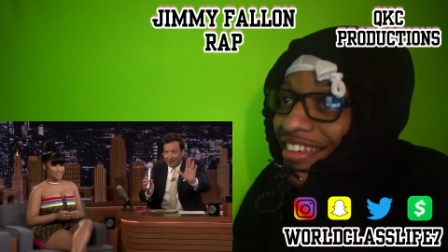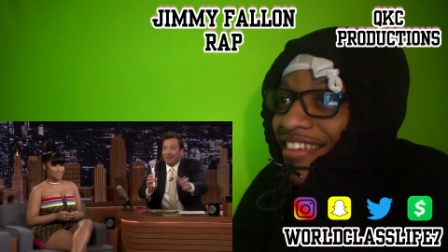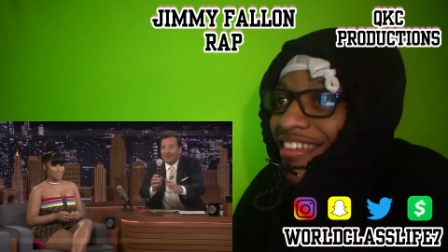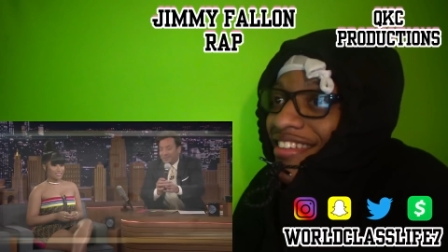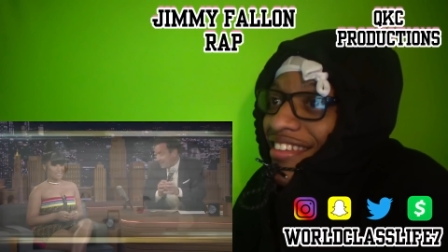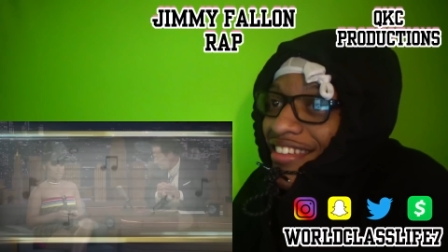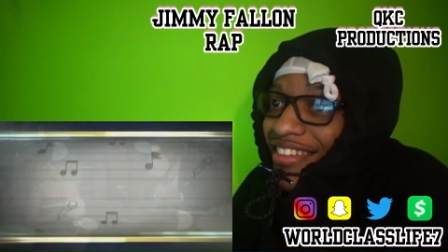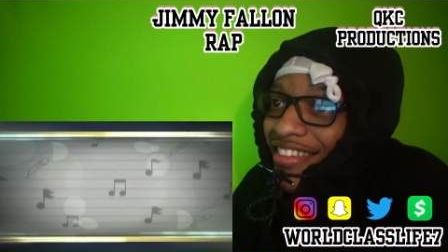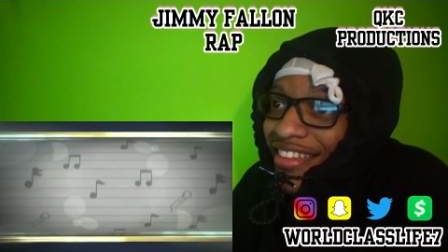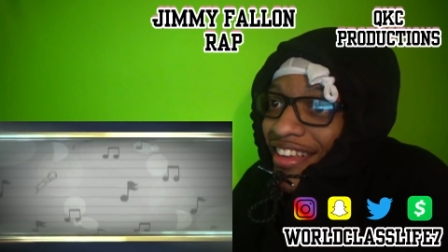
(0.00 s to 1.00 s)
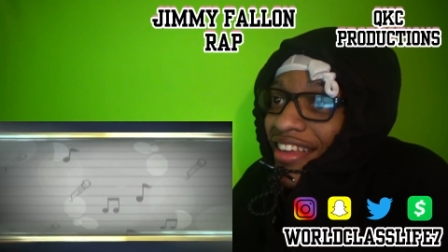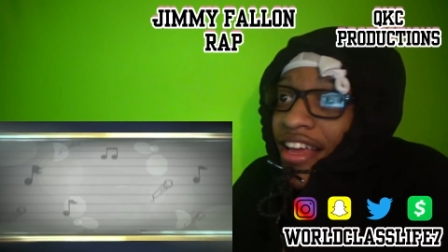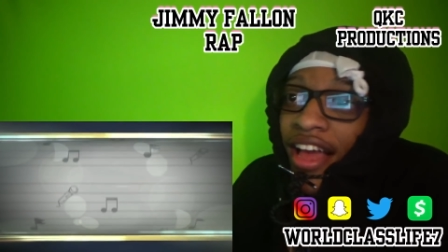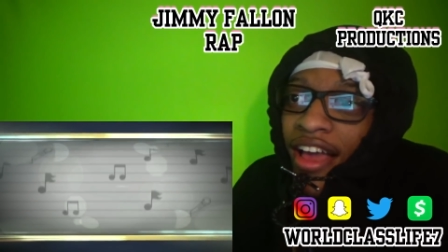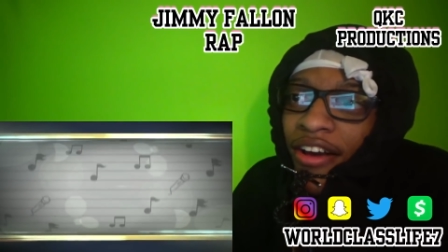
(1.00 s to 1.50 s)

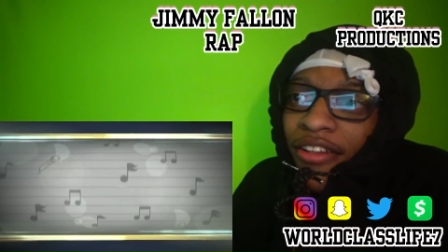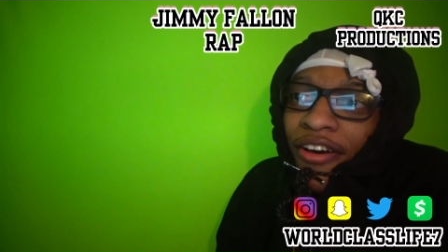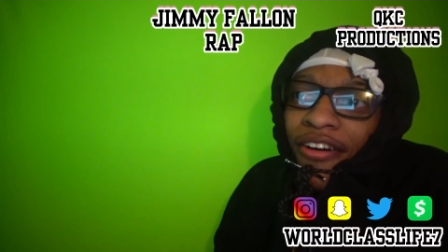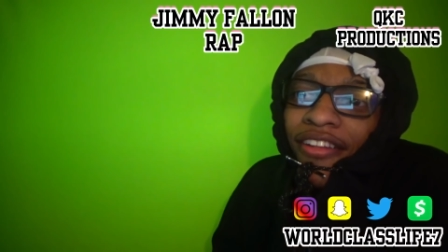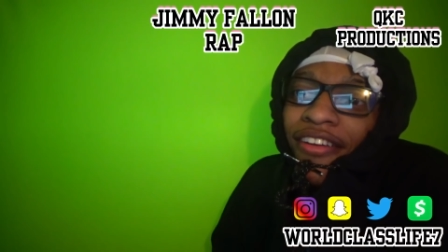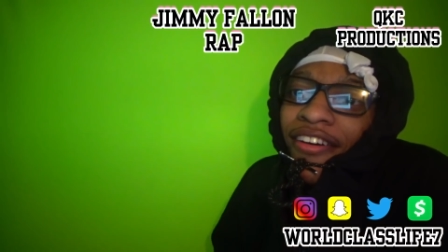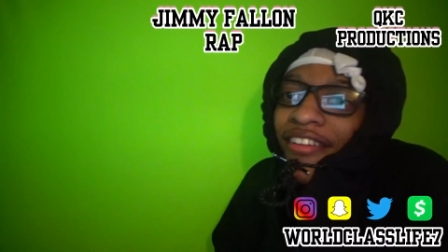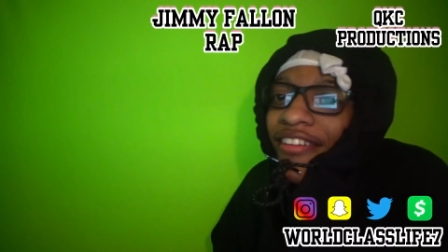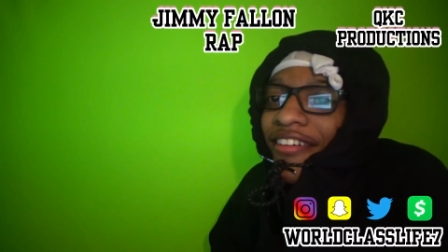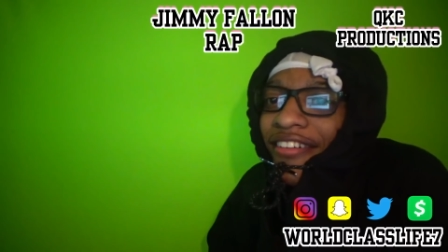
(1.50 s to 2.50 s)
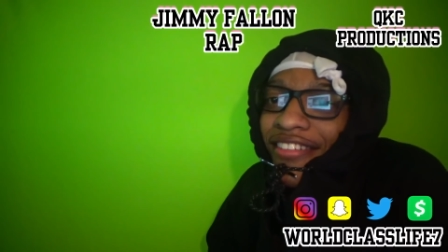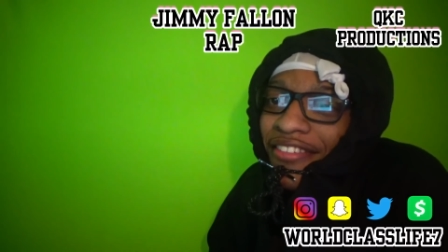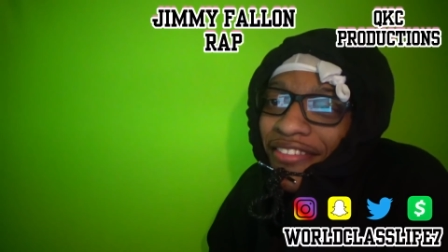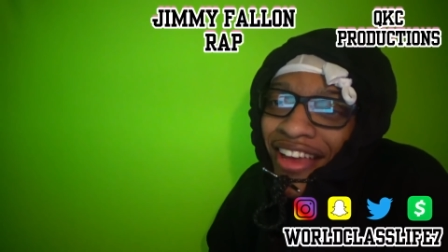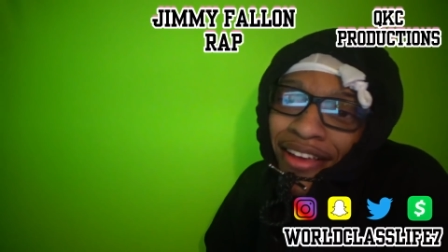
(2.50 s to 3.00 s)
Hold on, hold on, hold on.
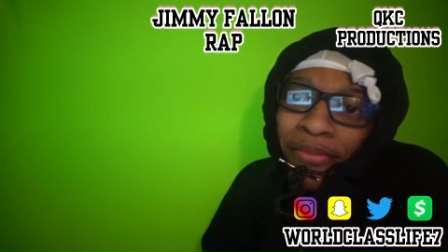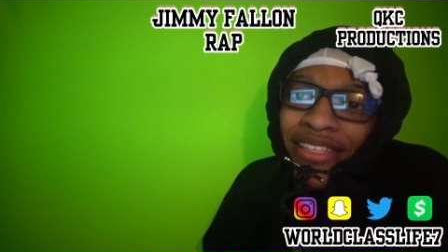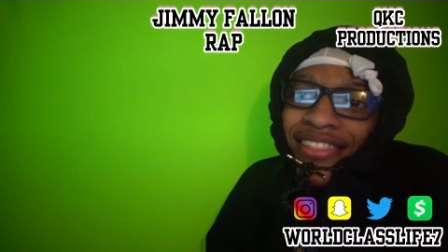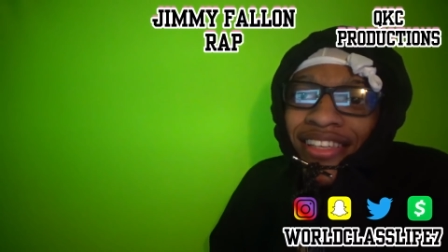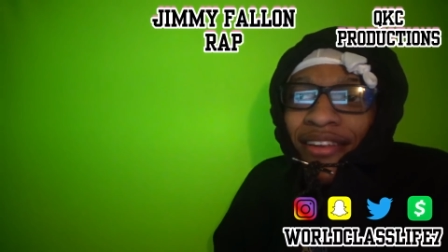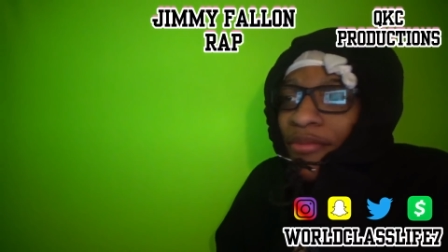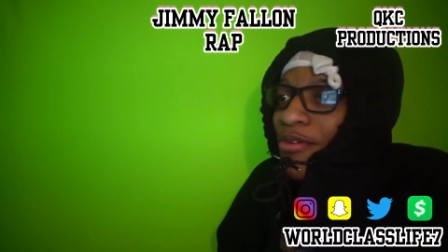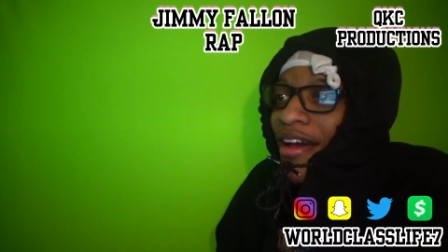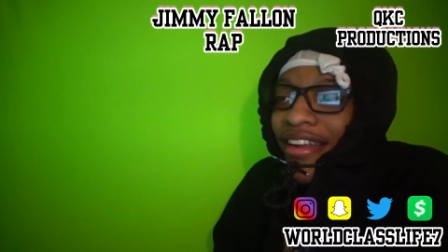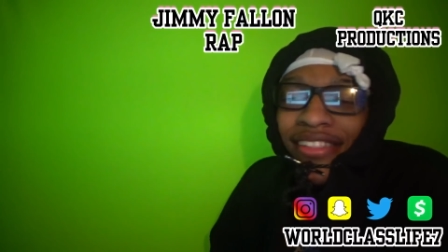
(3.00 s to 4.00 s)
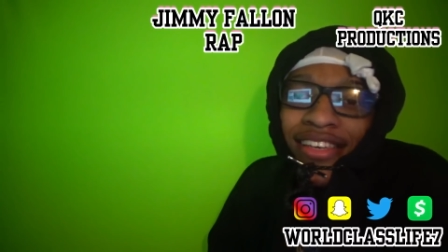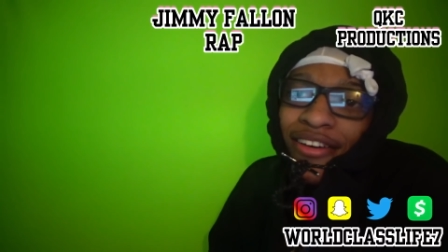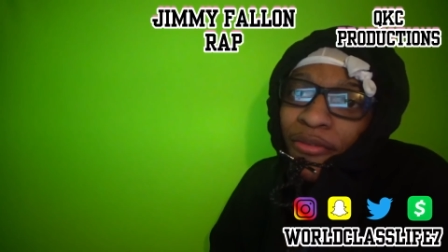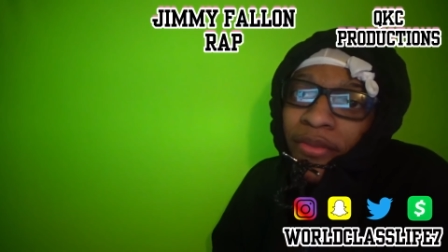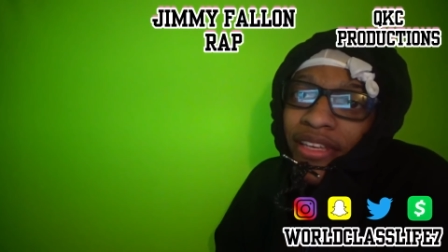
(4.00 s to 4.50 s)
You can't be sending. You got to
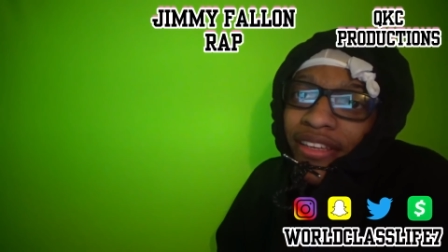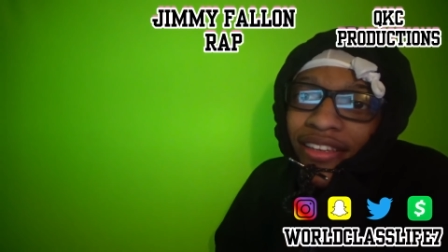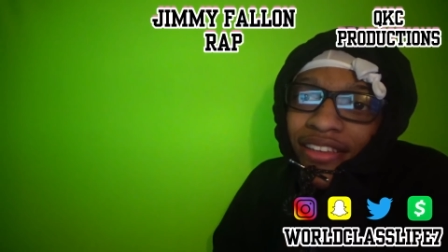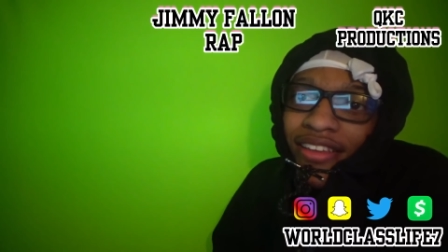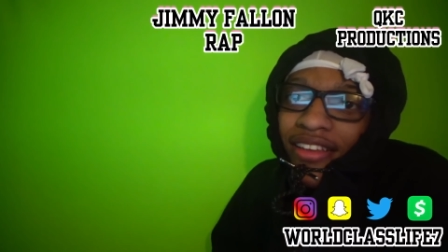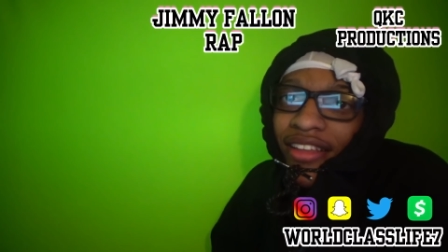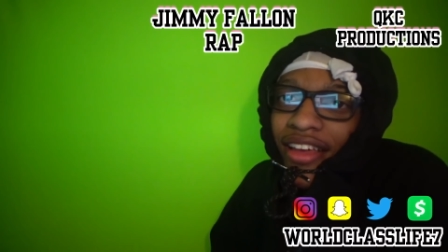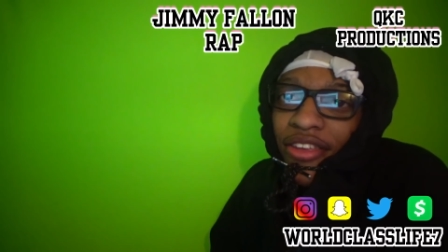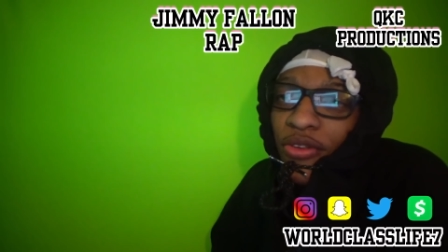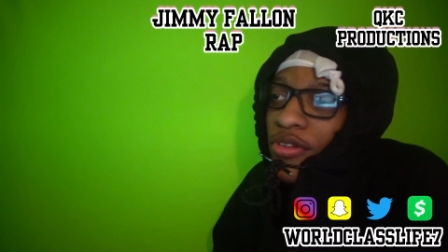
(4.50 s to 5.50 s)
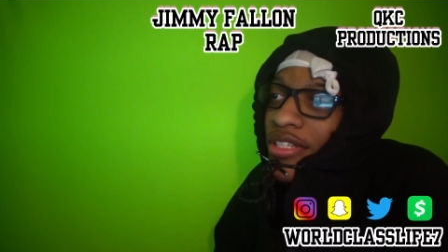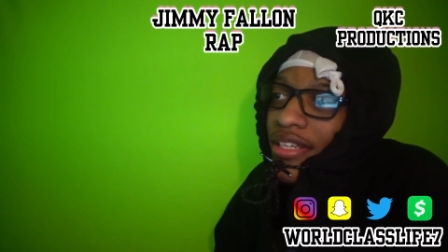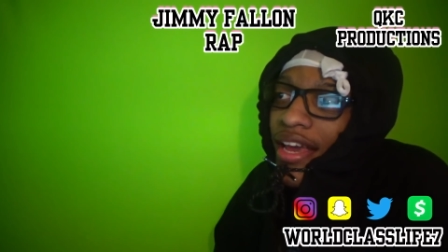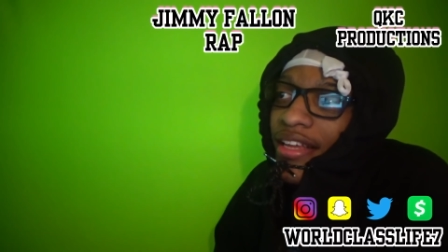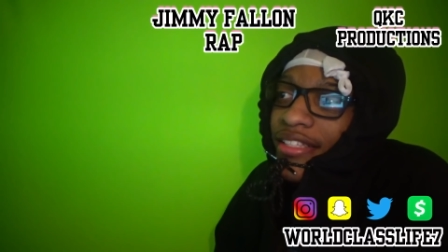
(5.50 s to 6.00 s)
tell me like usually
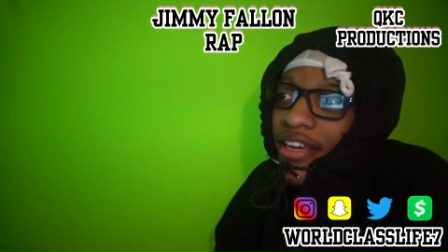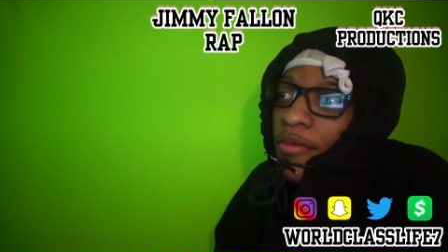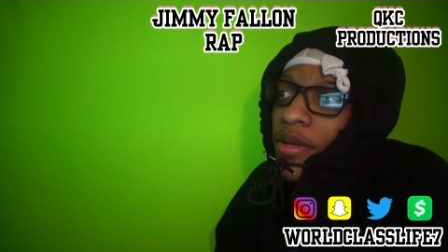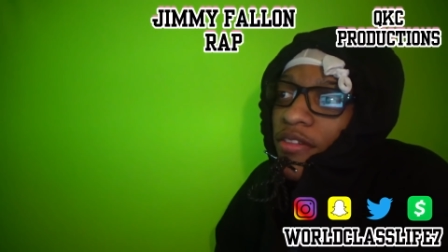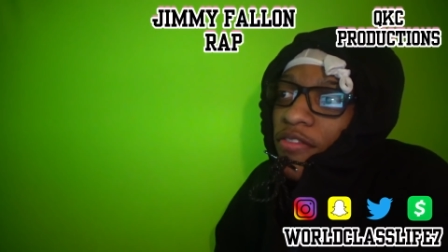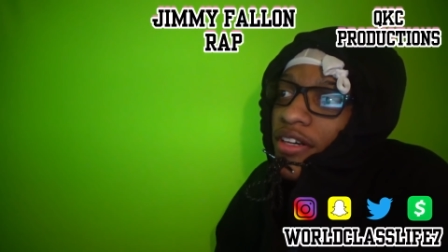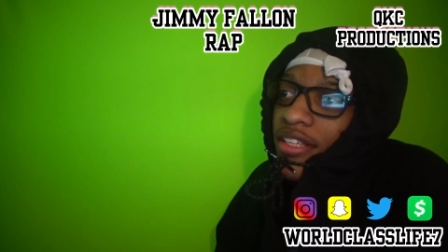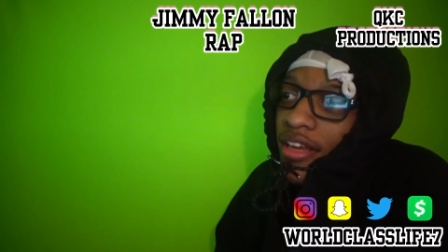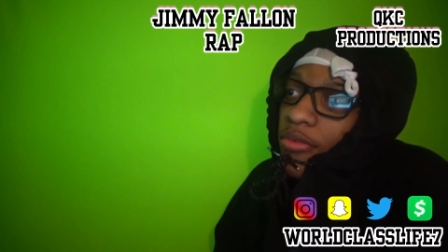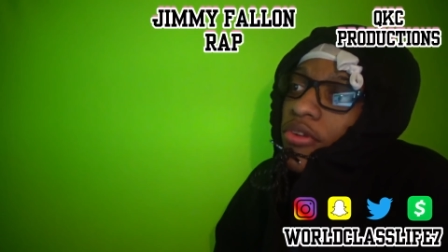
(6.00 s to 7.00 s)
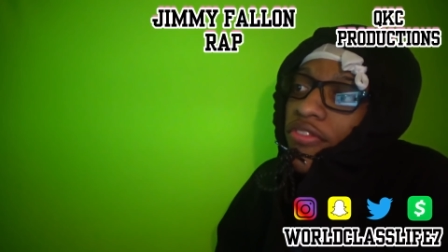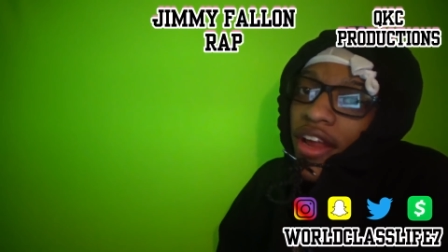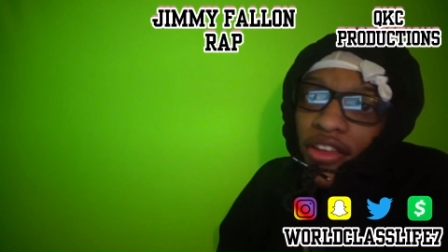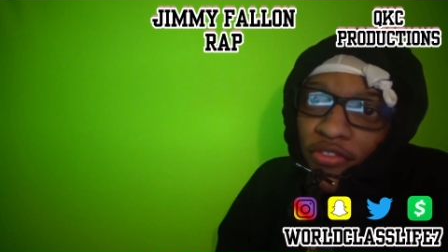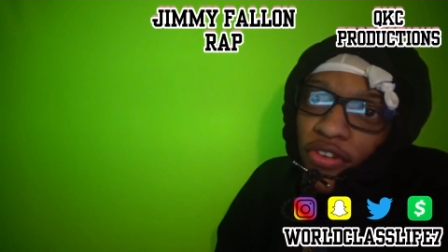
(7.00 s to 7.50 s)
they tell motherfuckers, hey, we finna
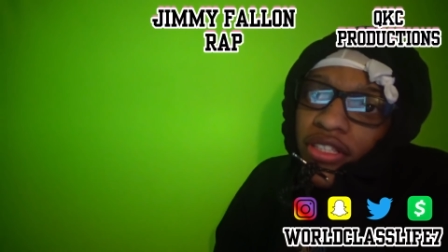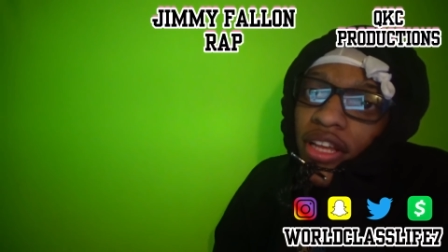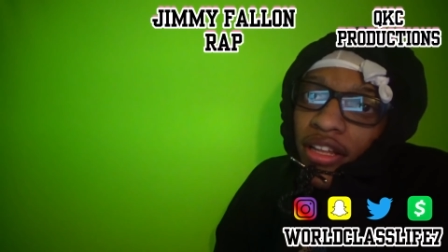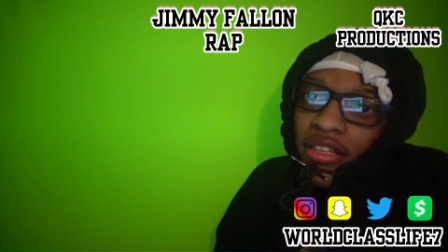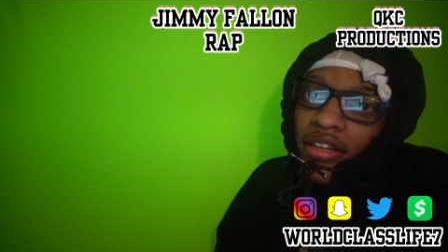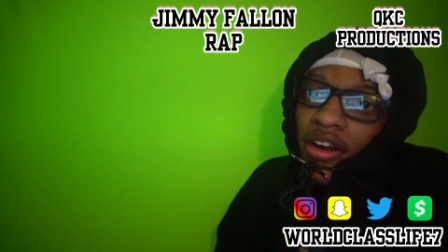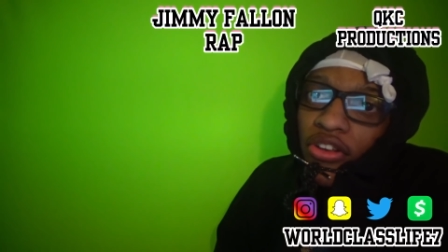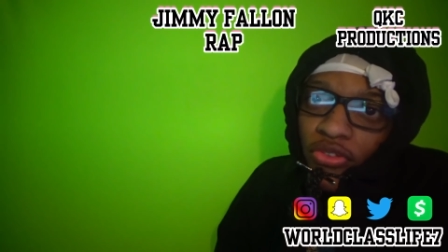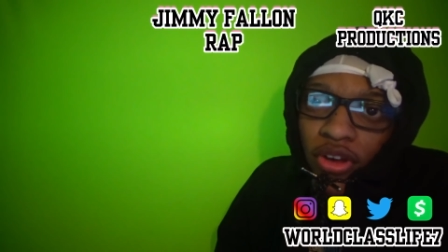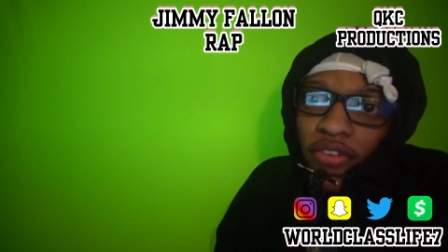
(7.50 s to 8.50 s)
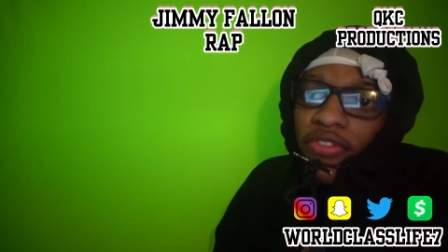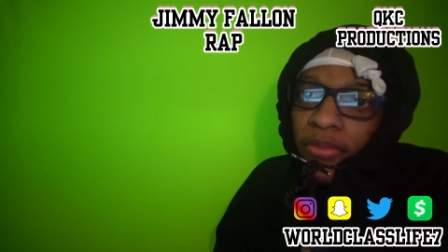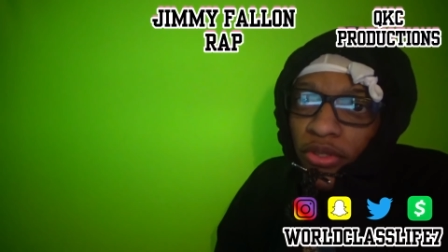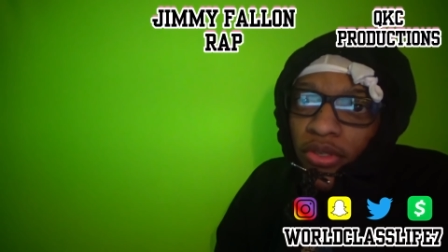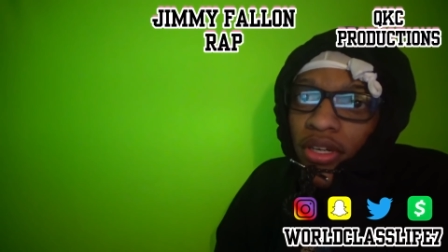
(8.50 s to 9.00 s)
have you freestyling. Are you comfortable?